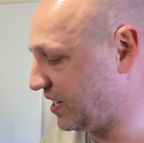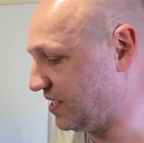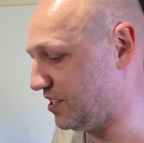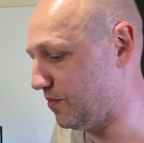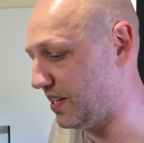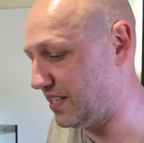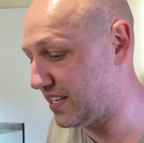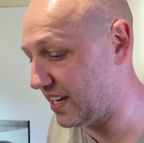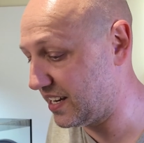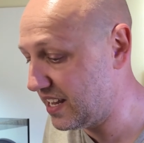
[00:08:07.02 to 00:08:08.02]
back into the main
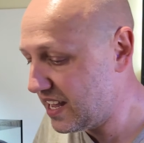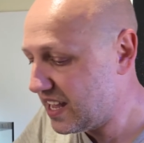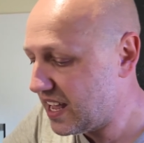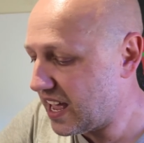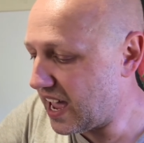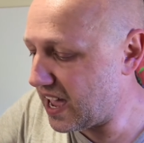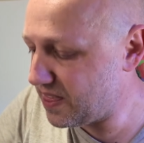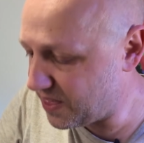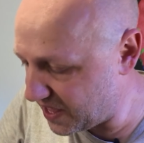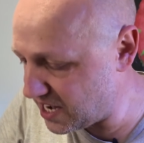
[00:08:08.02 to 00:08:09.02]
tank.
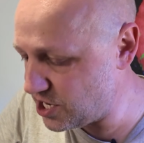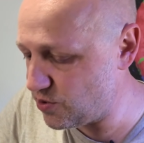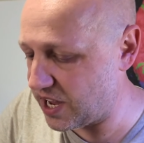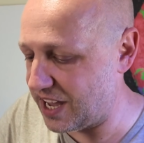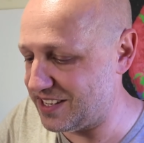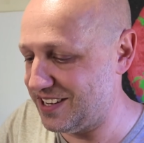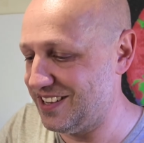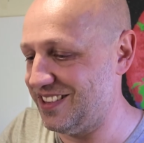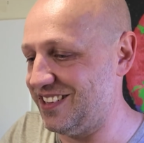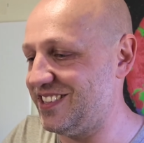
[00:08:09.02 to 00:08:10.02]
And then you get
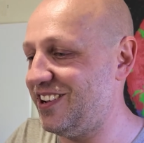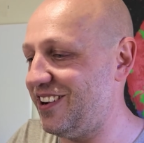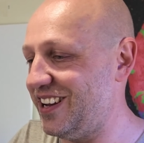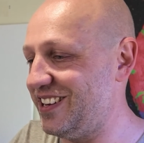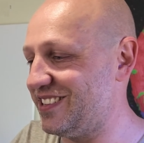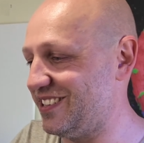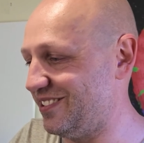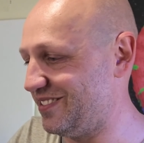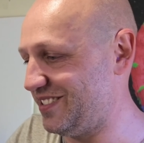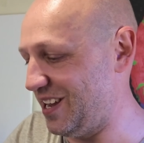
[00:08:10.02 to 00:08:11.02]
the tiniest
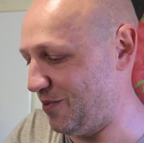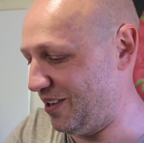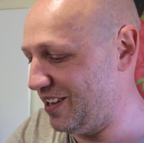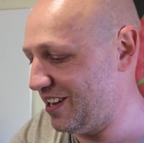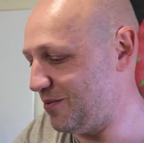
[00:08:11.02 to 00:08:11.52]
little skimmer.